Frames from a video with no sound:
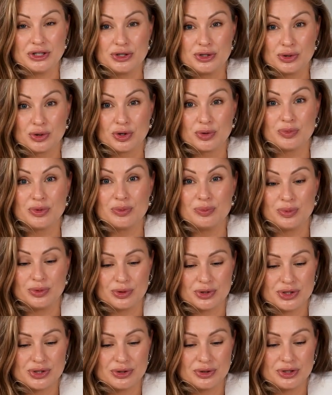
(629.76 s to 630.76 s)
the Derma
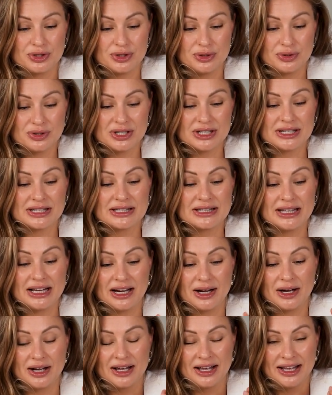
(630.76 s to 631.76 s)
Boost. So it uses the